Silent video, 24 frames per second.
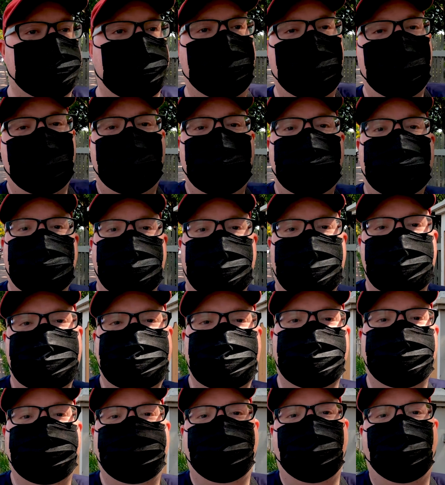So
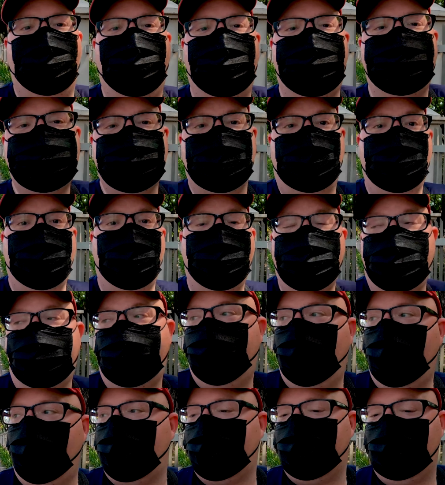it involves a lot
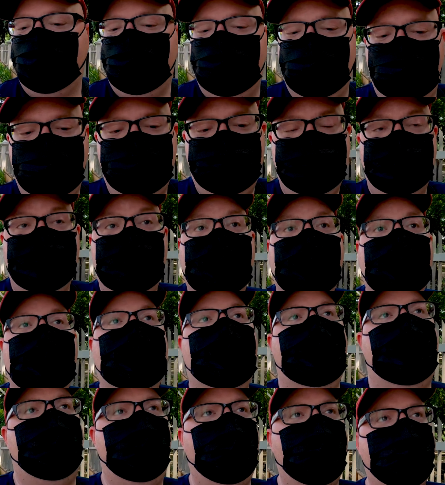of walking.
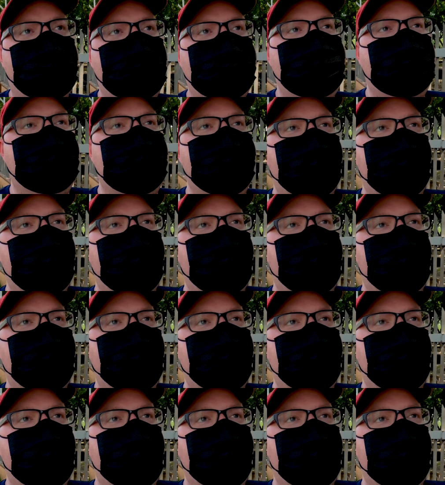Luckily